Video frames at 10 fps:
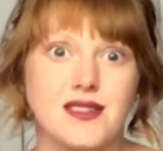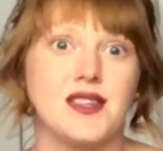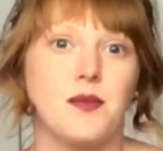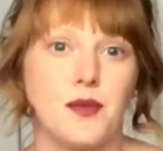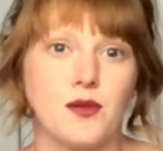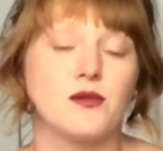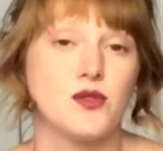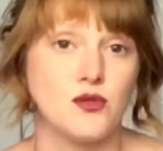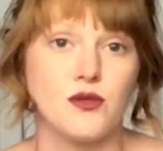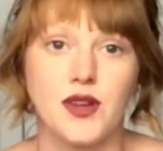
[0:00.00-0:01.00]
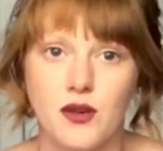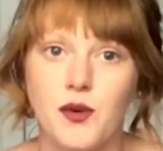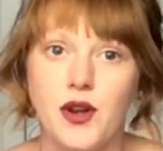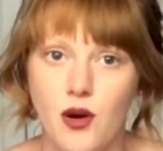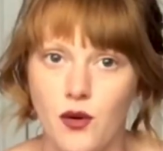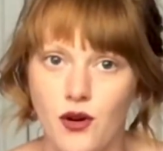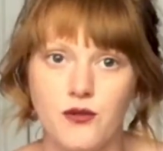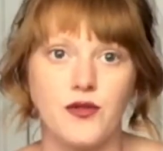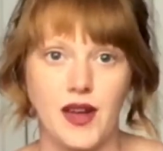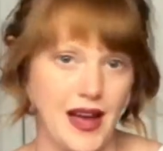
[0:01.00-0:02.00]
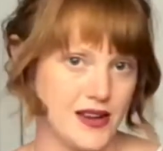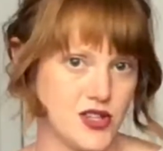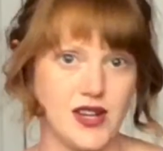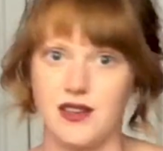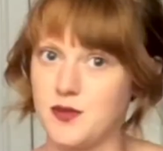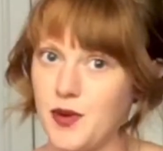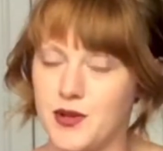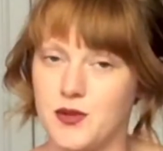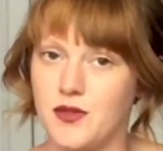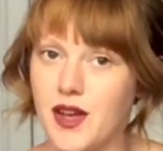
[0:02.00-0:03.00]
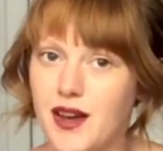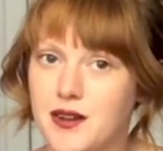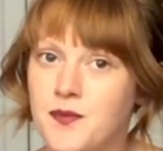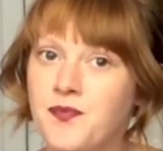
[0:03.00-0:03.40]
typical story that we know of actually is supposed to have occurred.